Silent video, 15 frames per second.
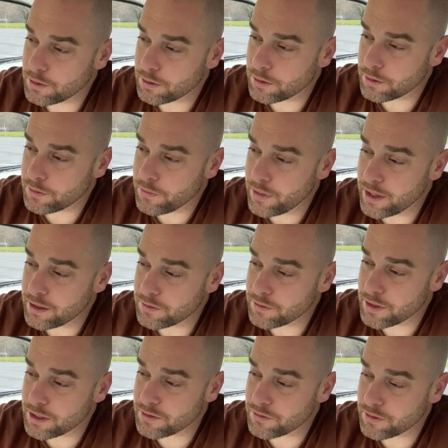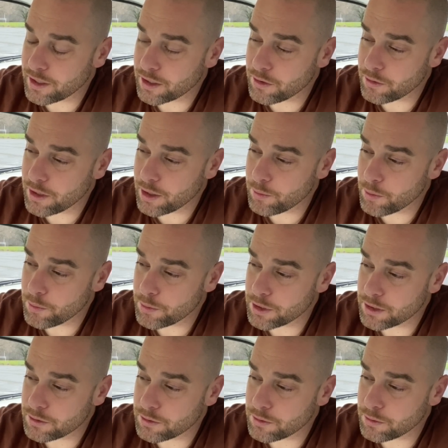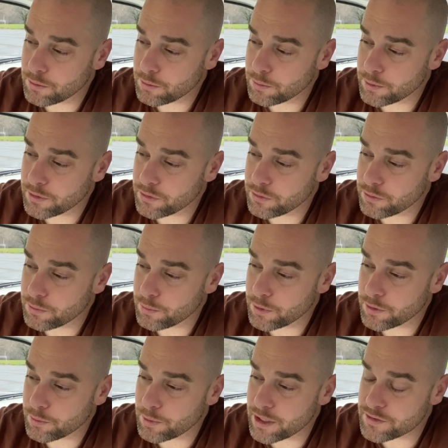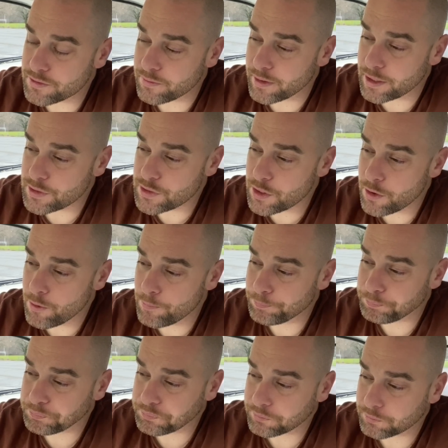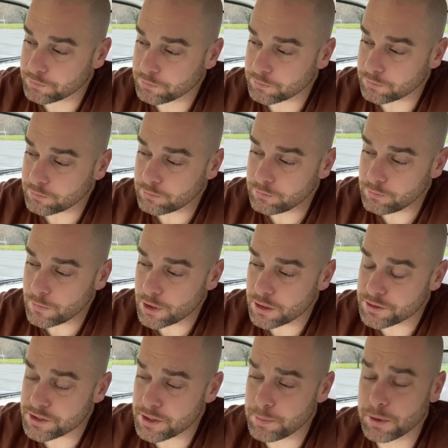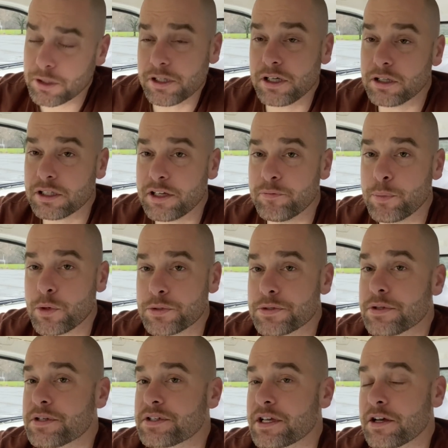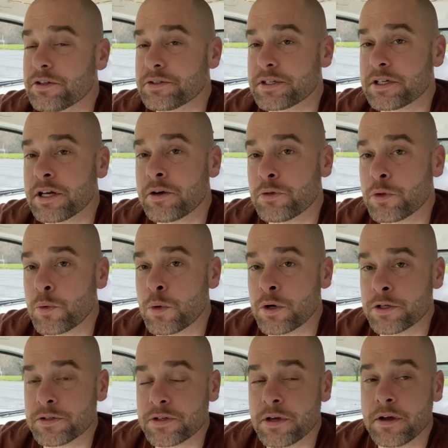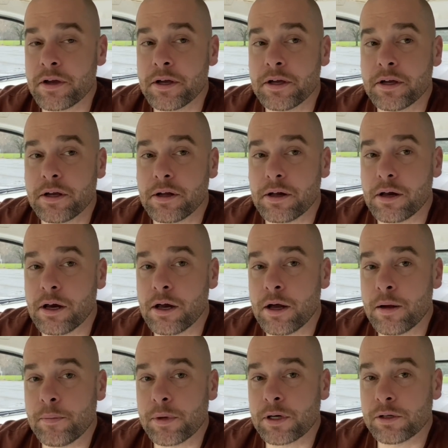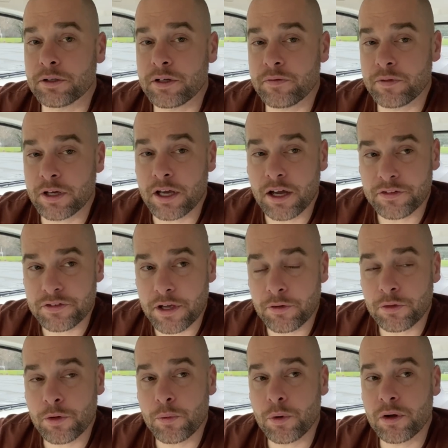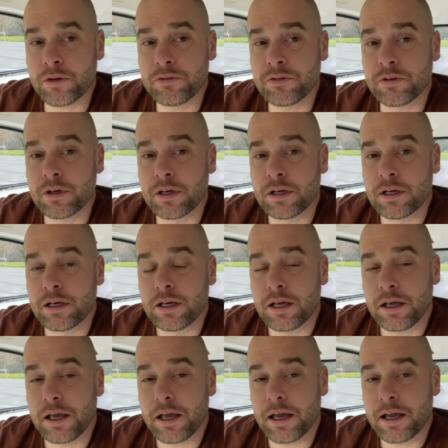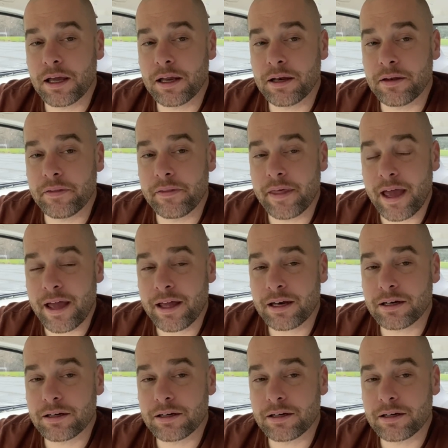Then it's like, okay, well, what do you do with the rest of it? So, typically I'll leave most of the skeleton out in the woods. And I'll leave the guts out in the woods. And that...